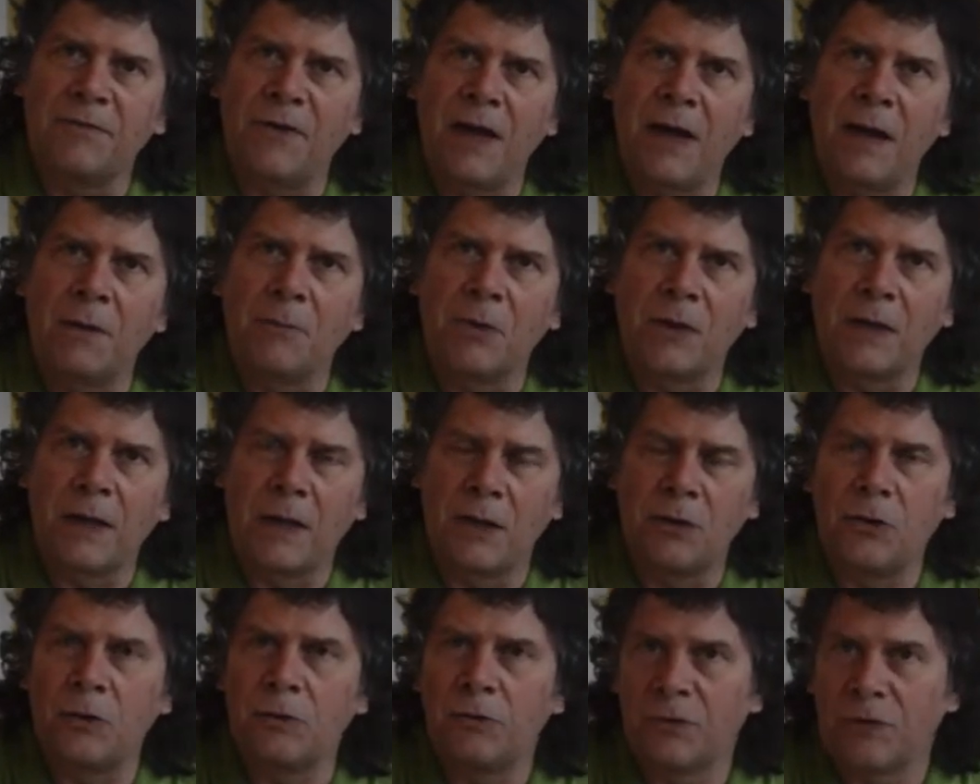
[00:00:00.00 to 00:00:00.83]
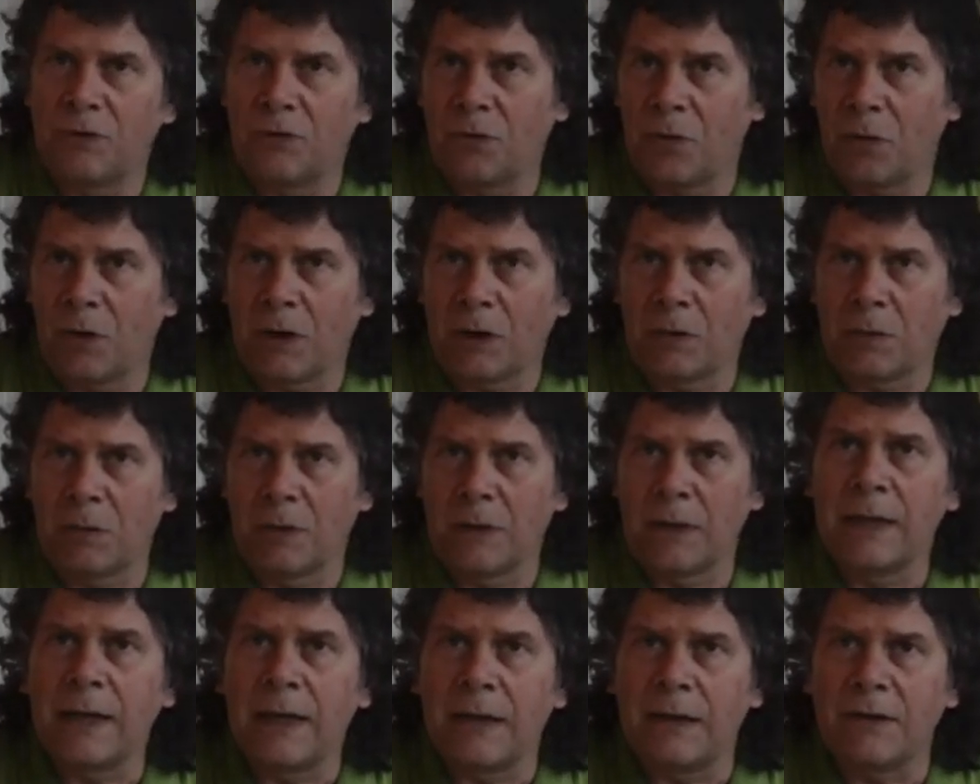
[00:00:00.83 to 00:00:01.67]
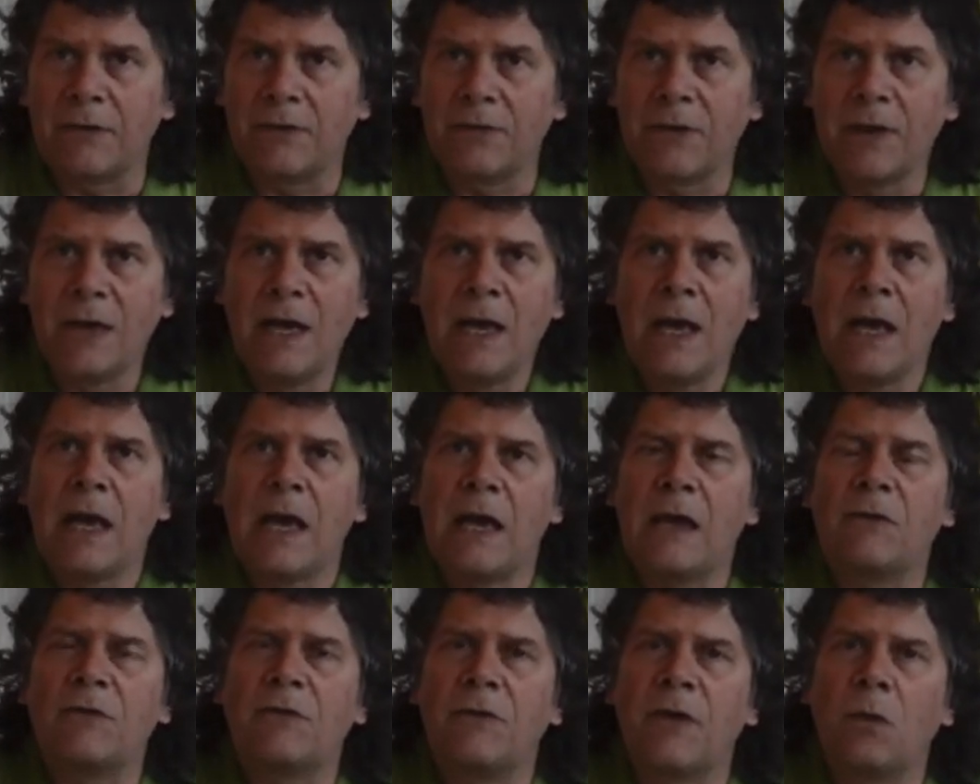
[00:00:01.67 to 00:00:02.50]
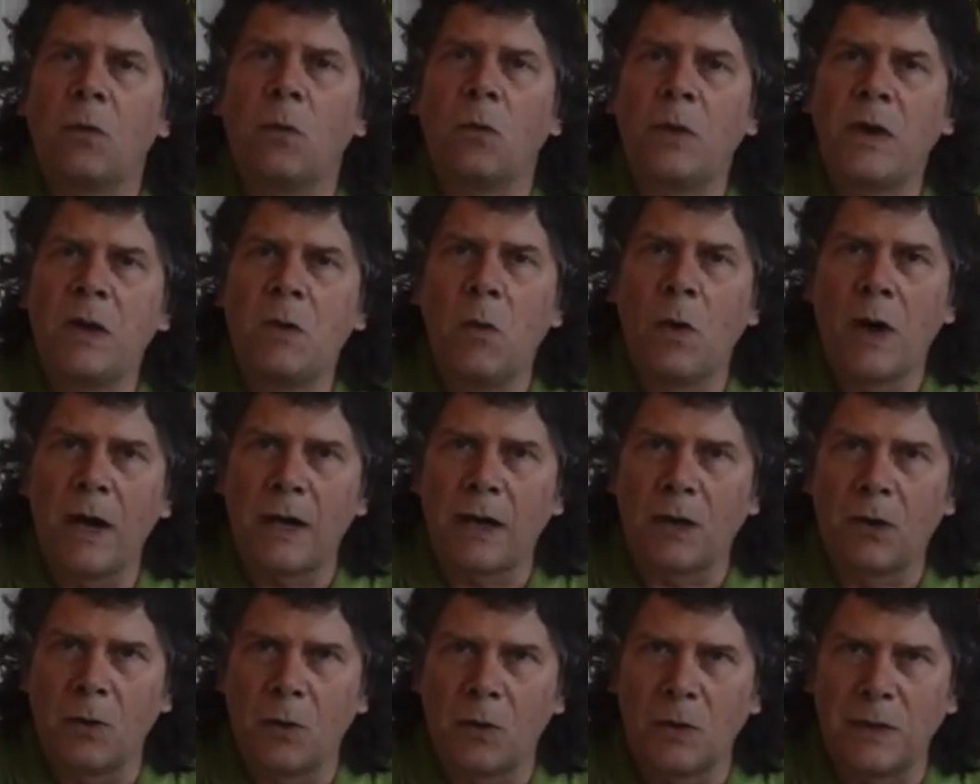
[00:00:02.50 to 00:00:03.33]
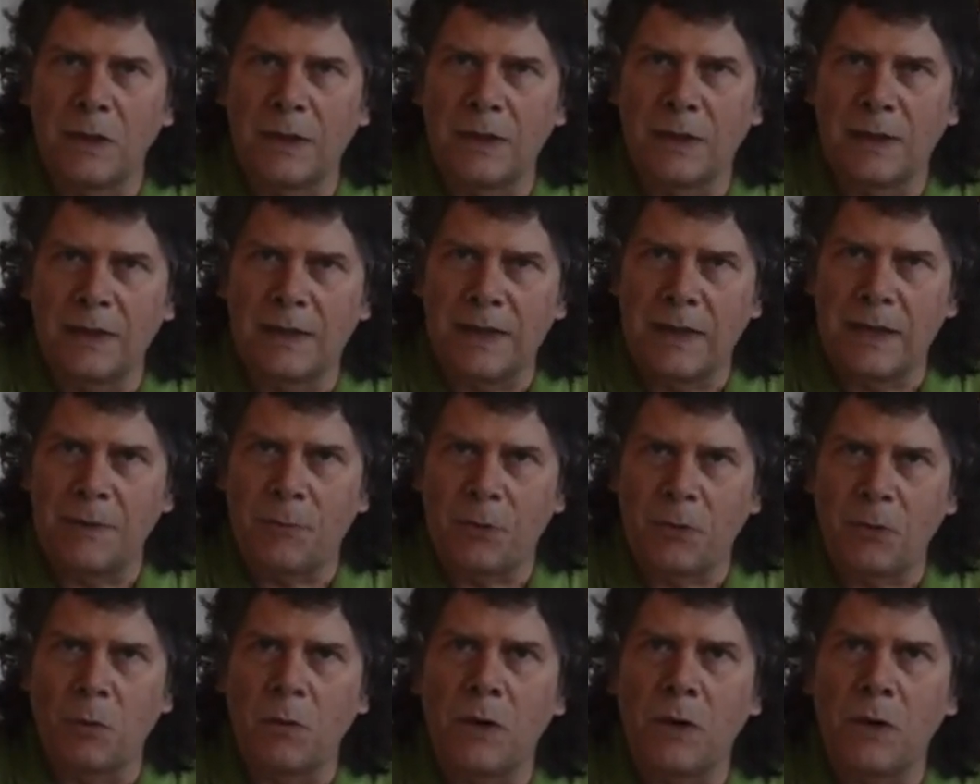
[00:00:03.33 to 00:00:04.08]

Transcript: Family and using torque release is that we want to go a little deeper.